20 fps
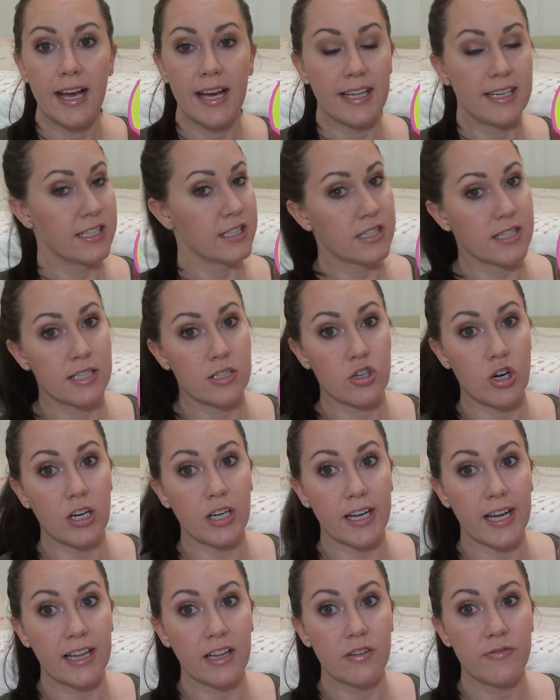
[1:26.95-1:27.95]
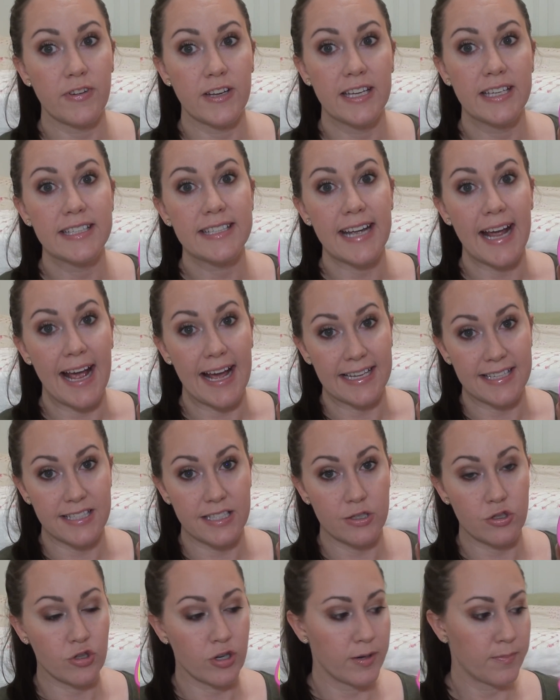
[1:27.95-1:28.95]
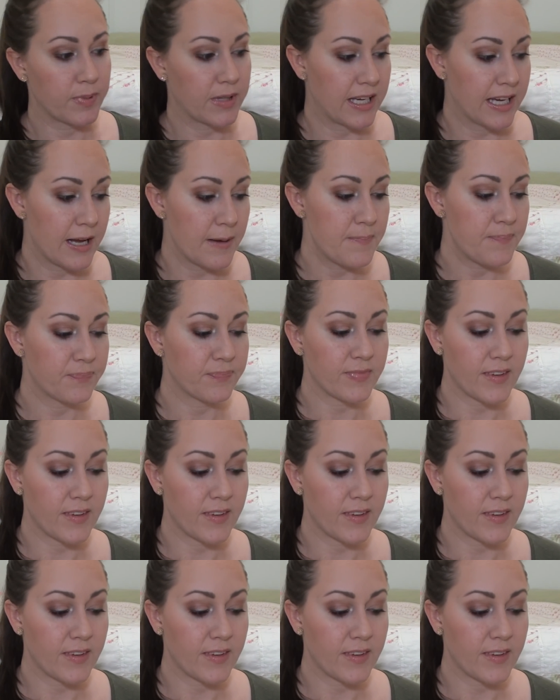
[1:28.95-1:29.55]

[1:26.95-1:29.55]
And it's the Drunk Elephant Acid Trip Kit.